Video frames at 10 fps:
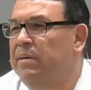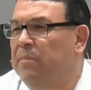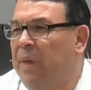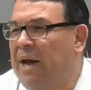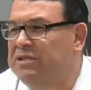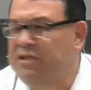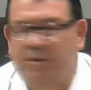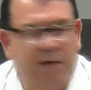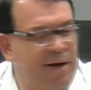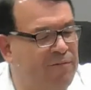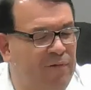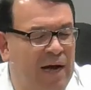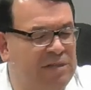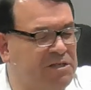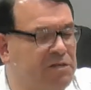but I still have,
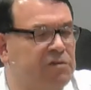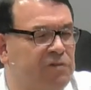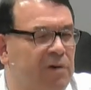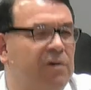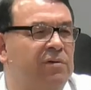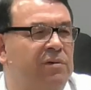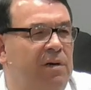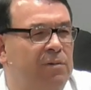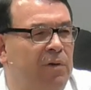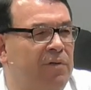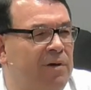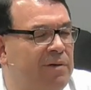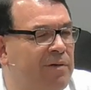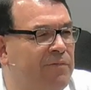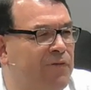I still struggle with the,
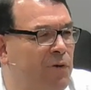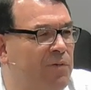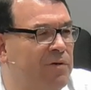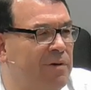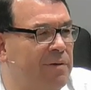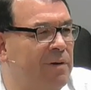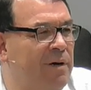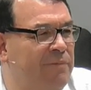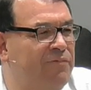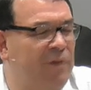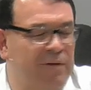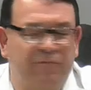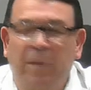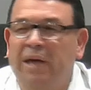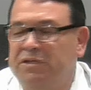the fruit of,
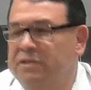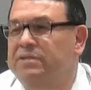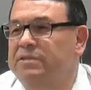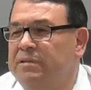of patience.